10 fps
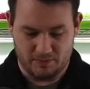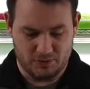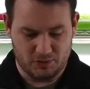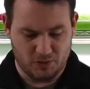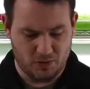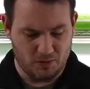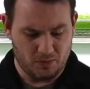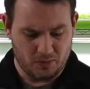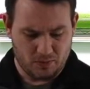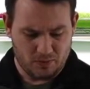
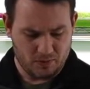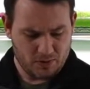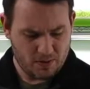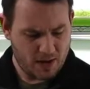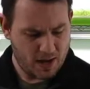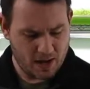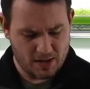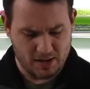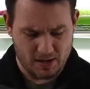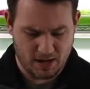So we'll go
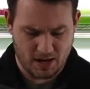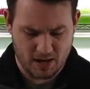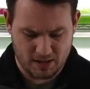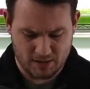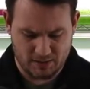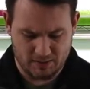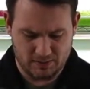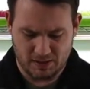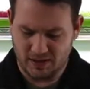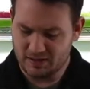ahead,
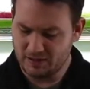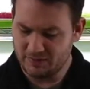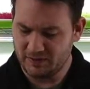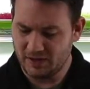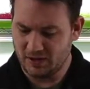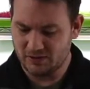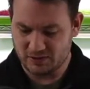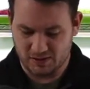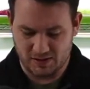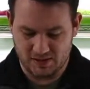and I can definitely tell it's
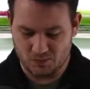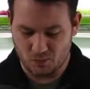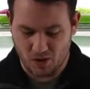going to need some